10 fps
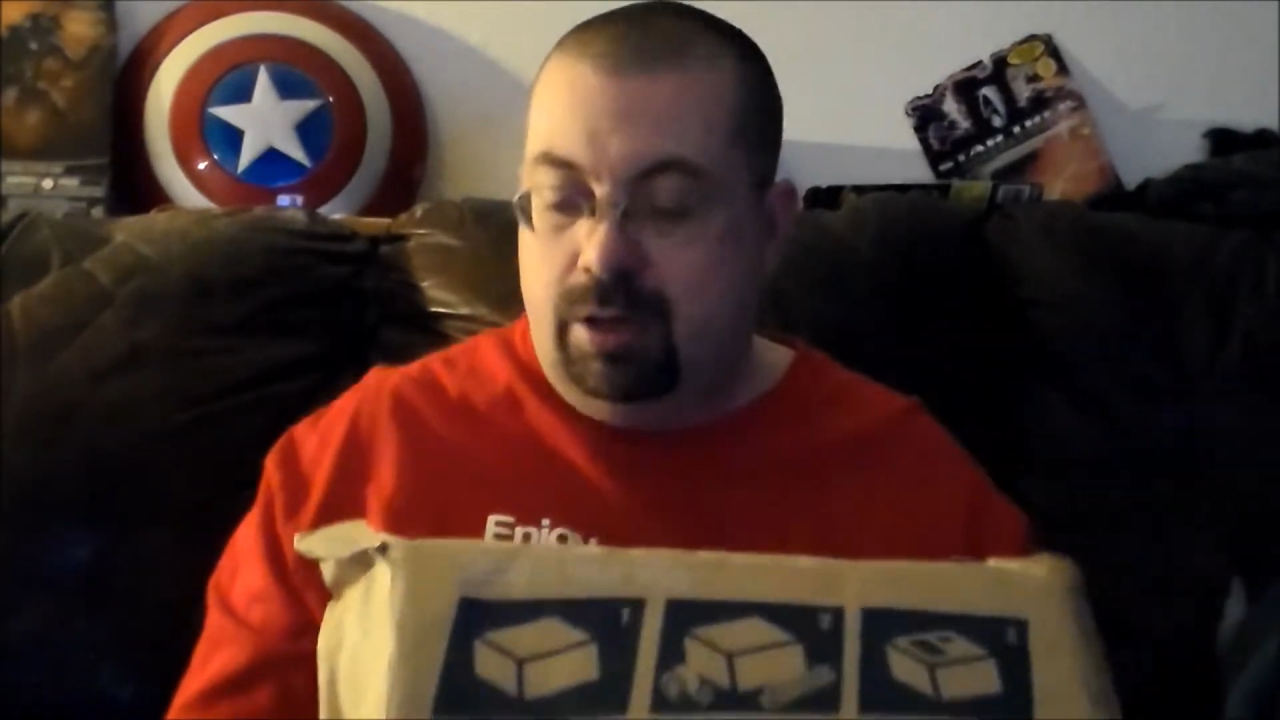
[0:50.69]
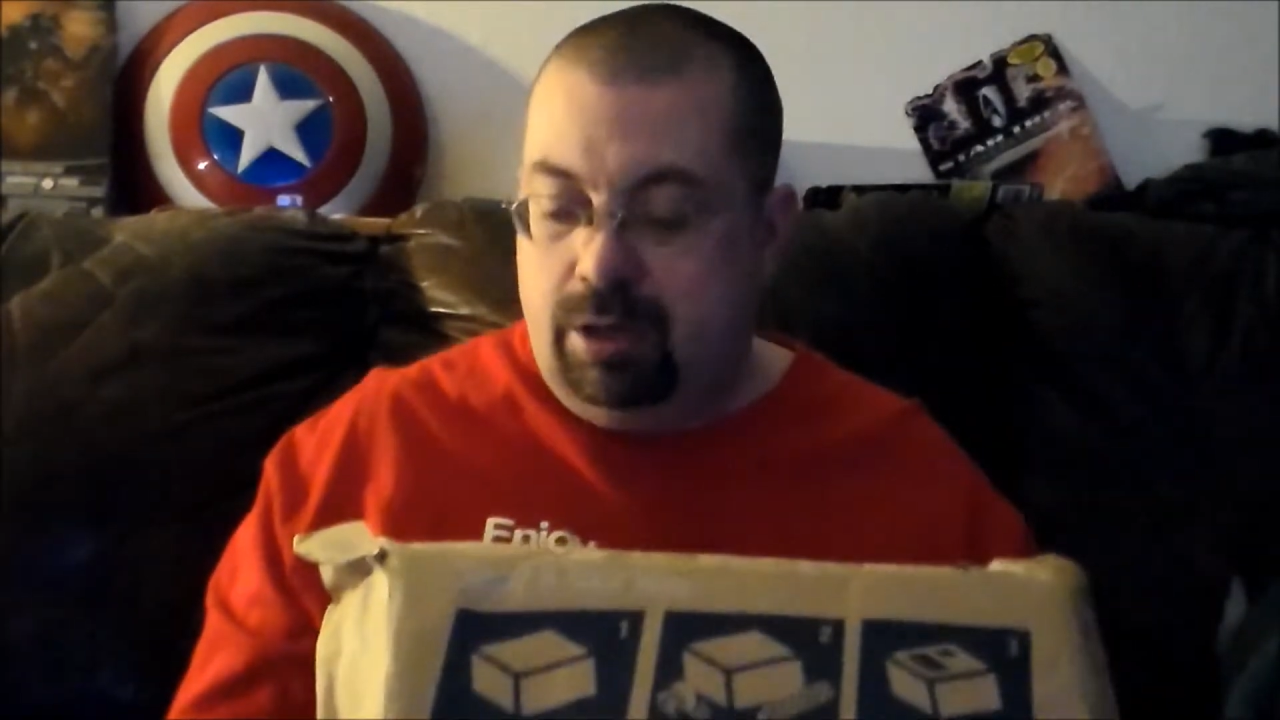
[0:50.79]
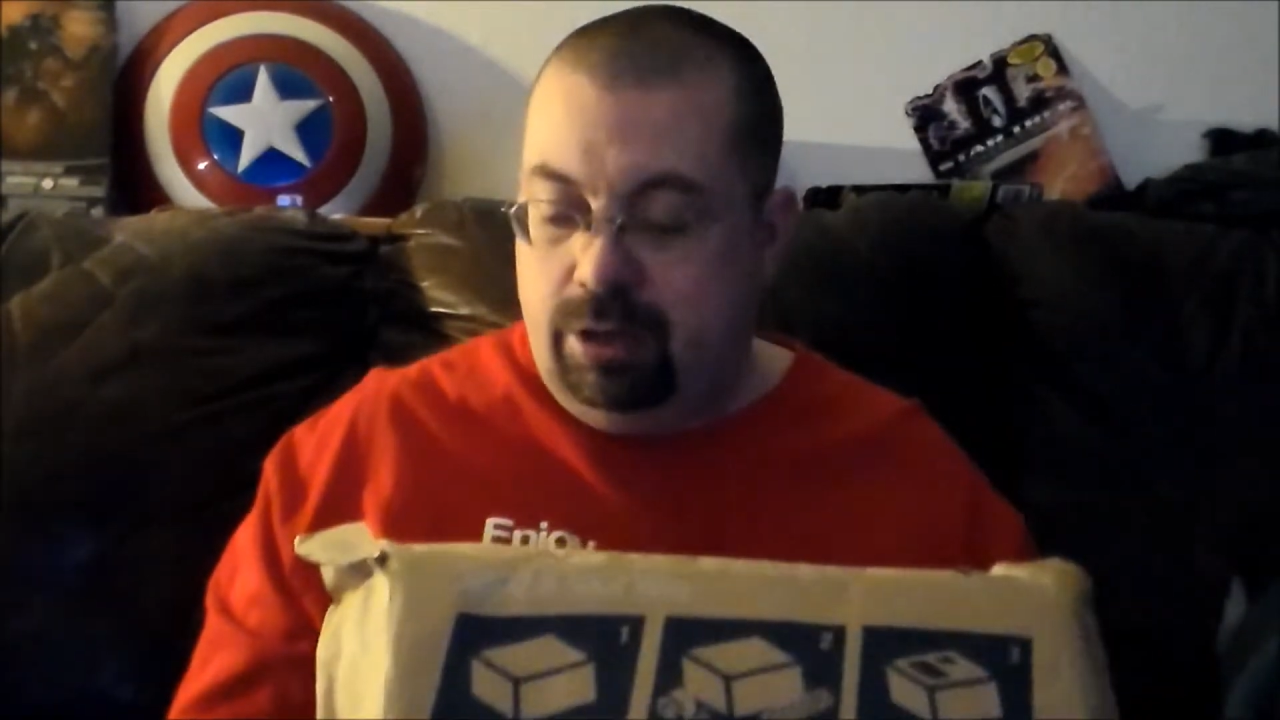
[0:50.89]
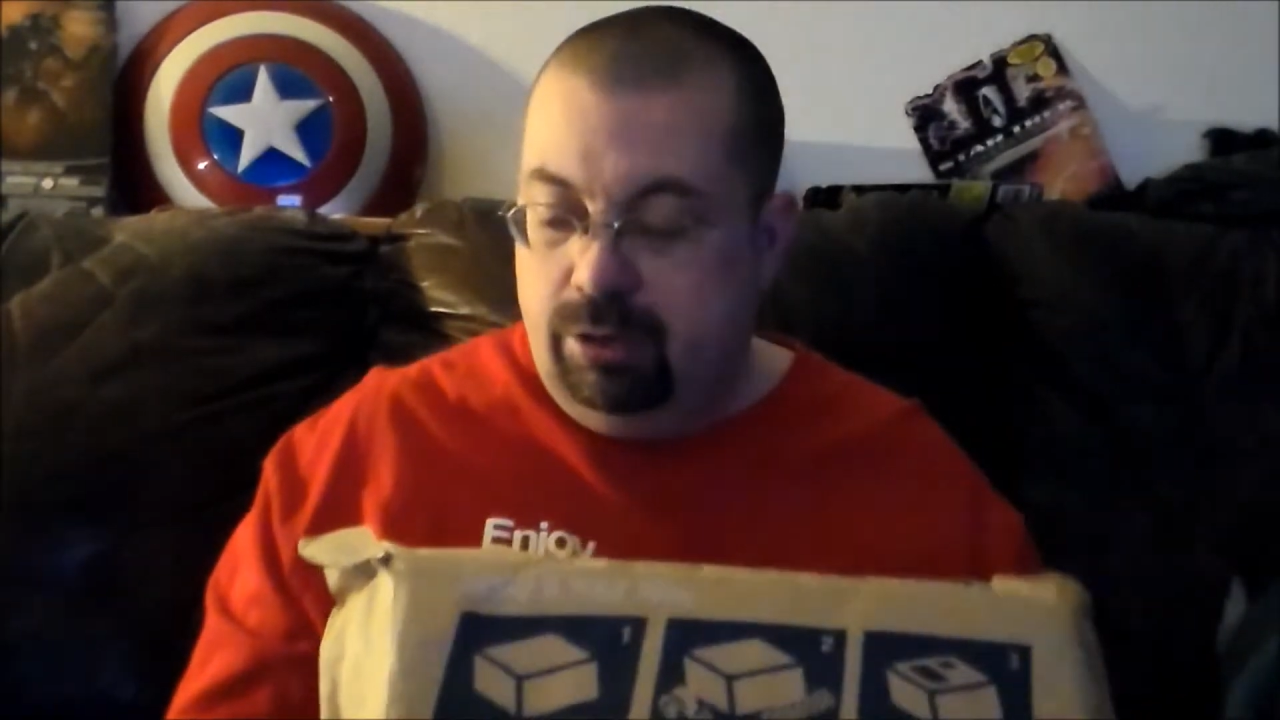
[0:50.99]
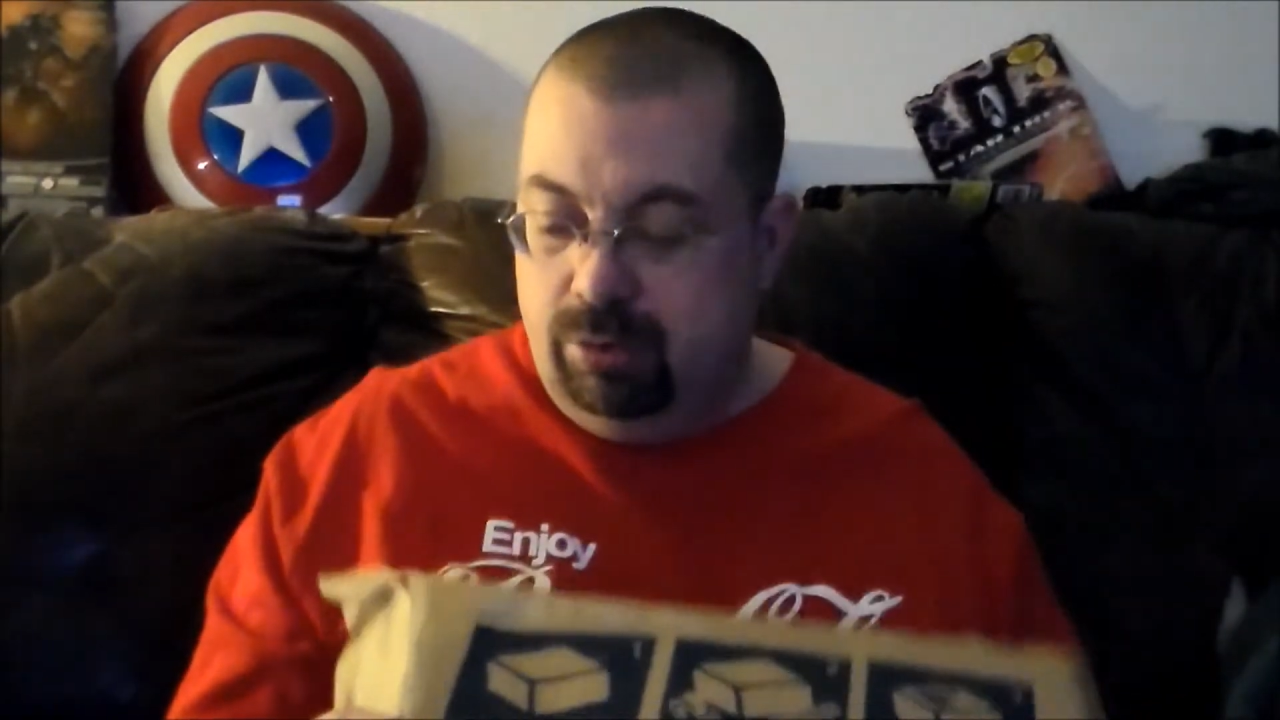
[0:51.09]

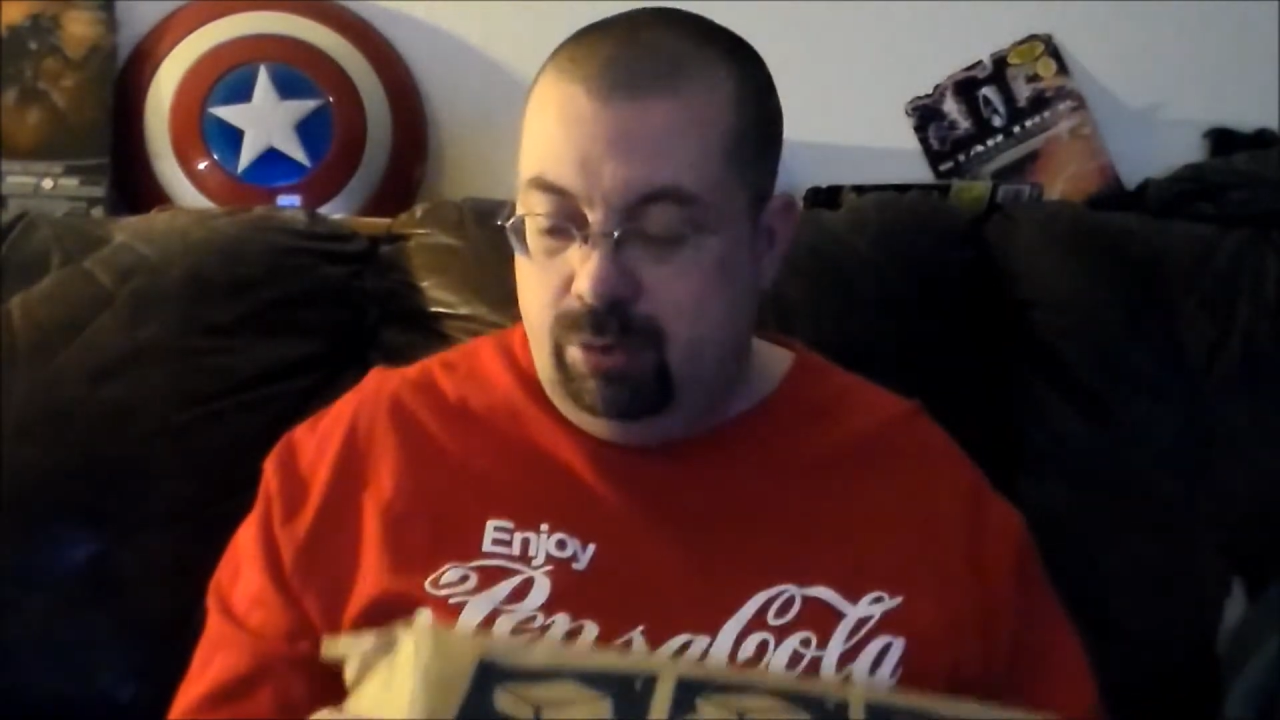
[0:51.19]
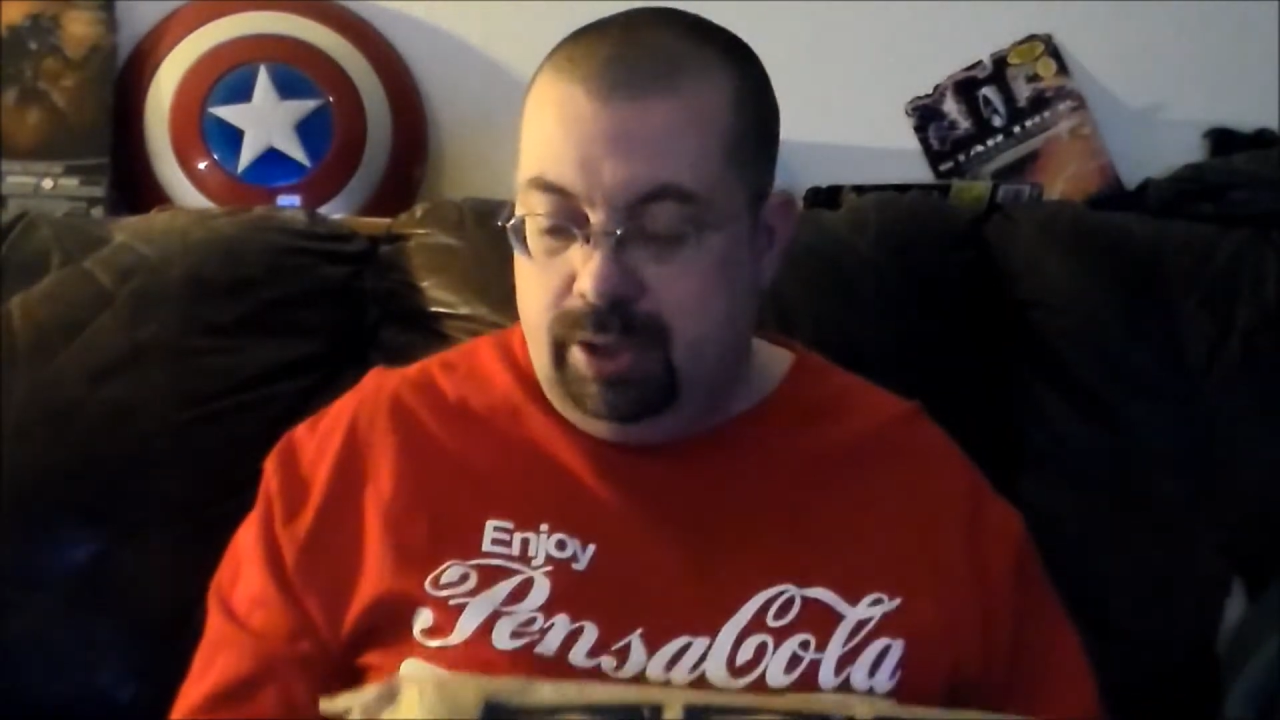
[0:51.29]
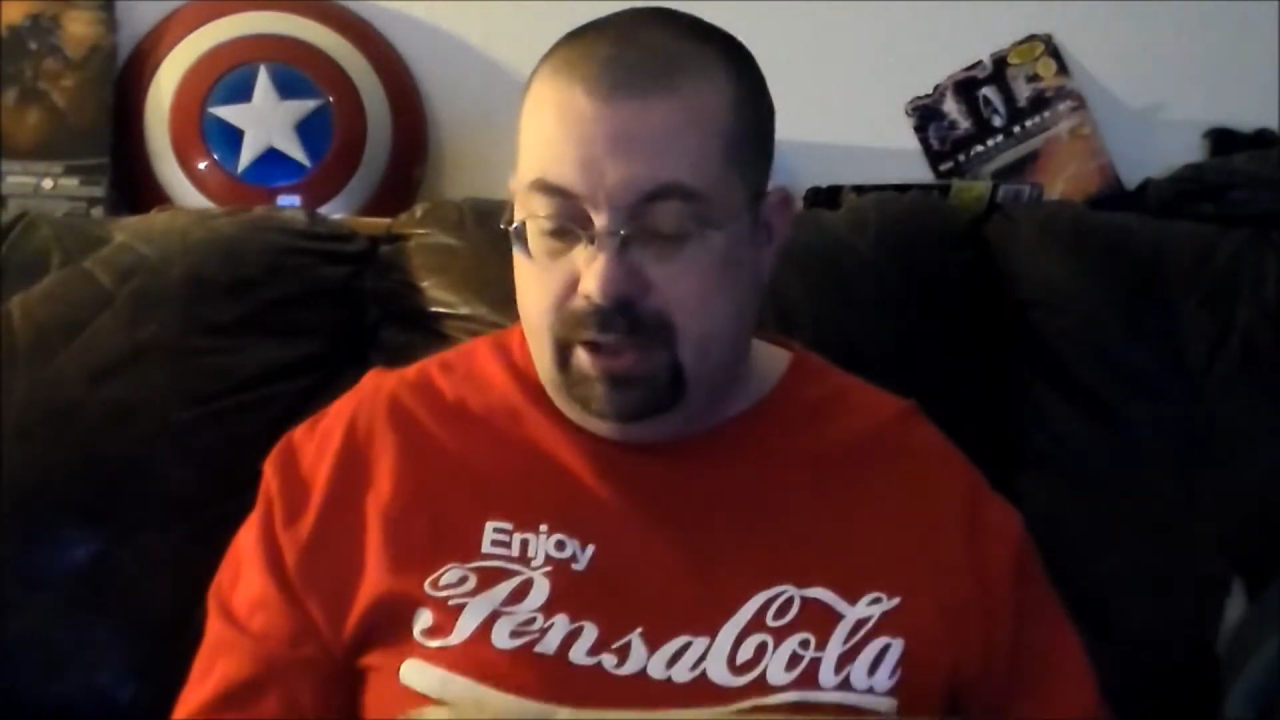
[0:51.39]
clue